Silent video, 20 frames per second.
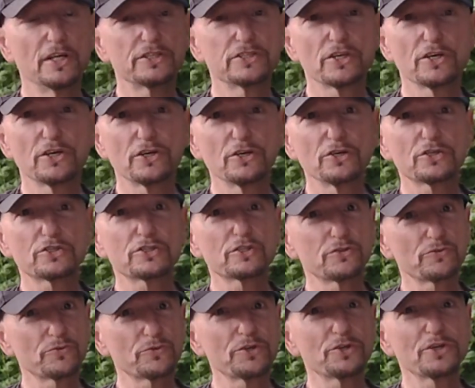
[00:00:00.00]
until it
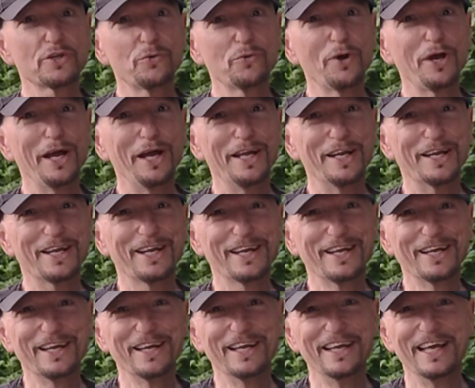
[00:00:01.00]
looks really wet.
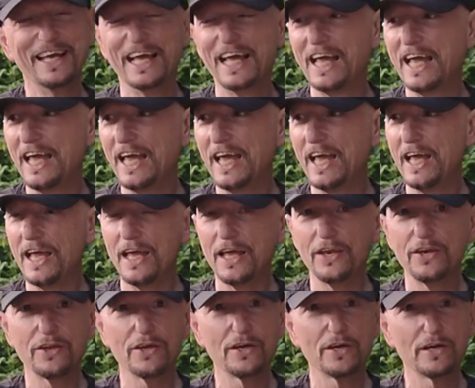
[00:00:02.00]

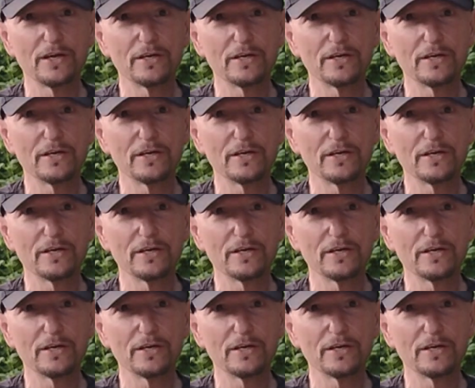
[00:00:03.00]
And